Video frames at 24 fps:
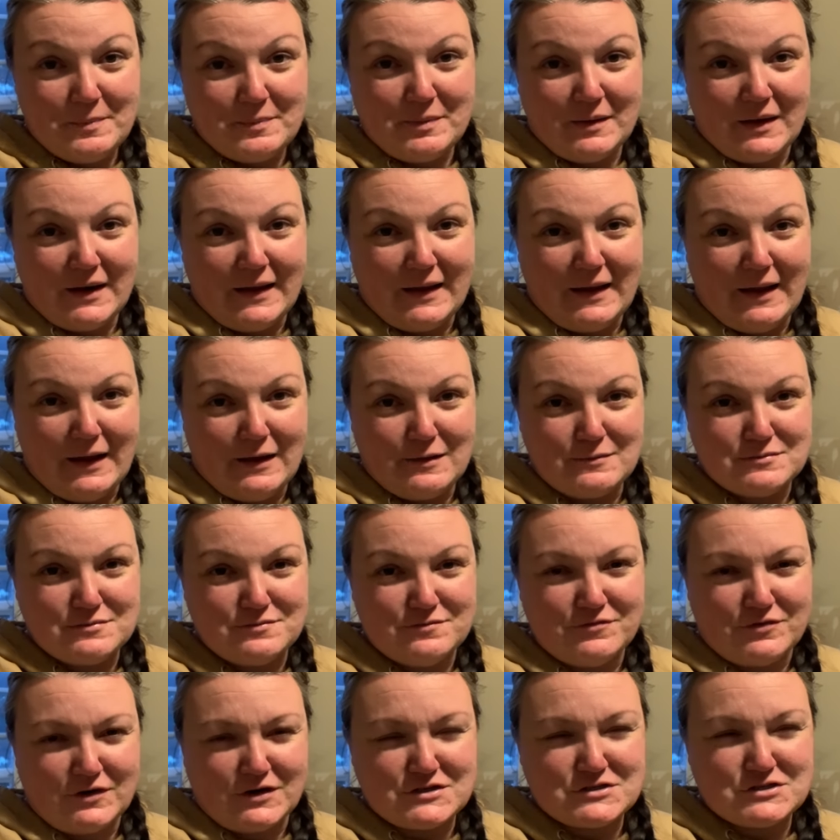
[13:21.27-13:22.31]
but I am
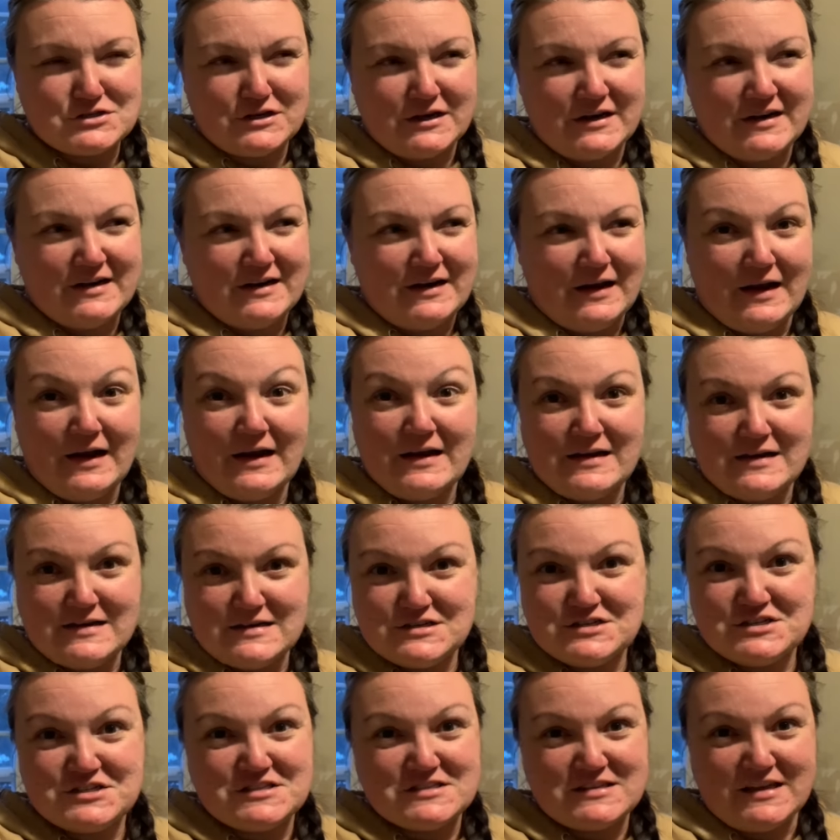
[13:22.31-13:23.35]
frustrated and I need to
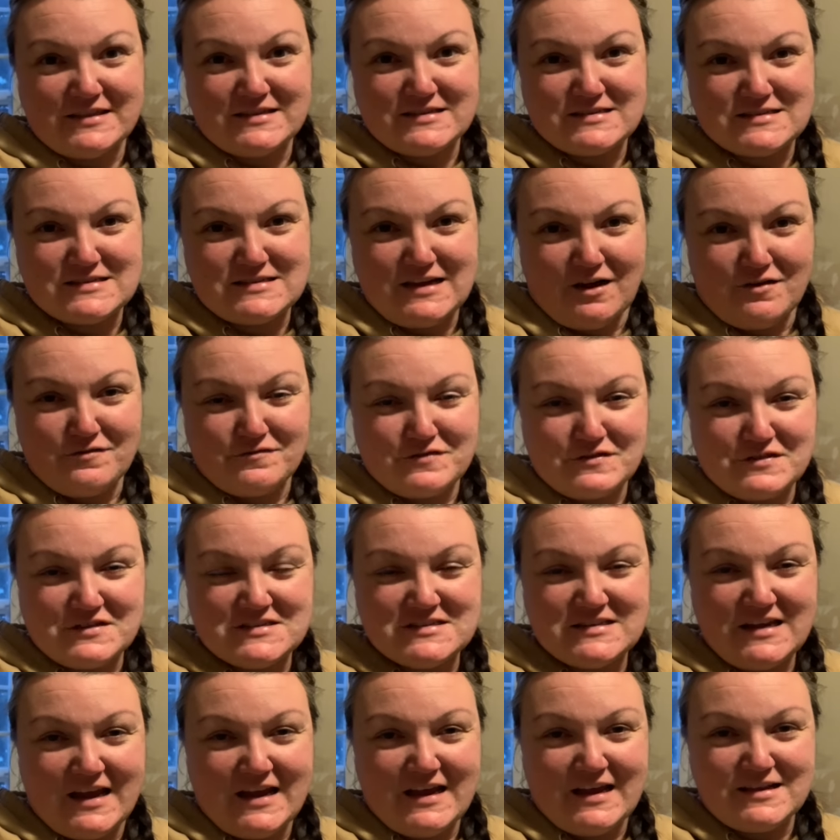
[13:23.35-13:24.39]
just set this down for the
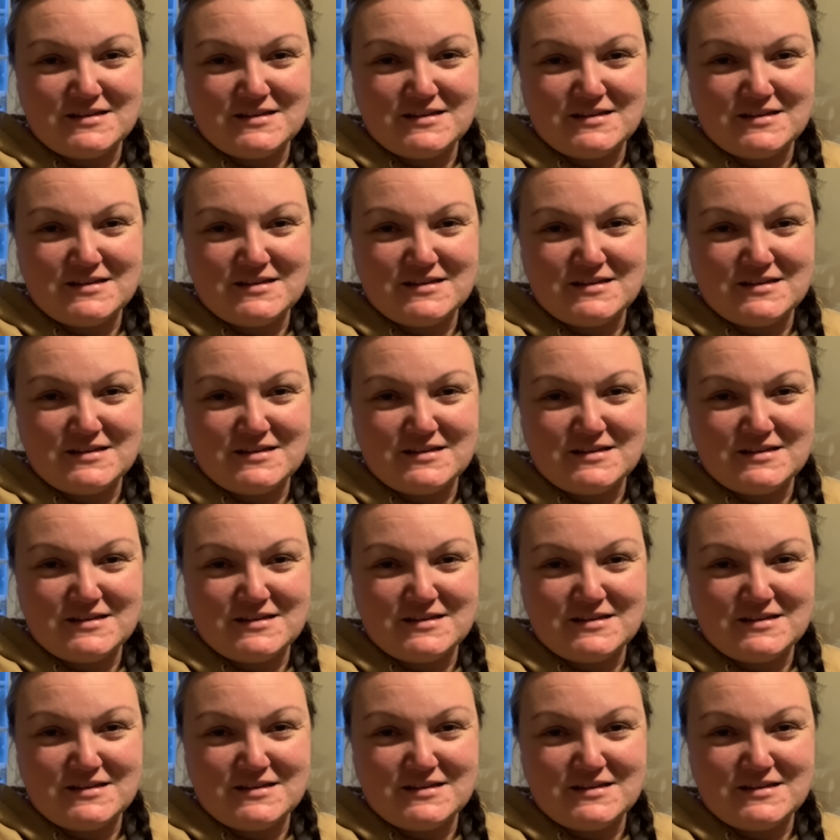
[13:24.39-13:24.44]
day.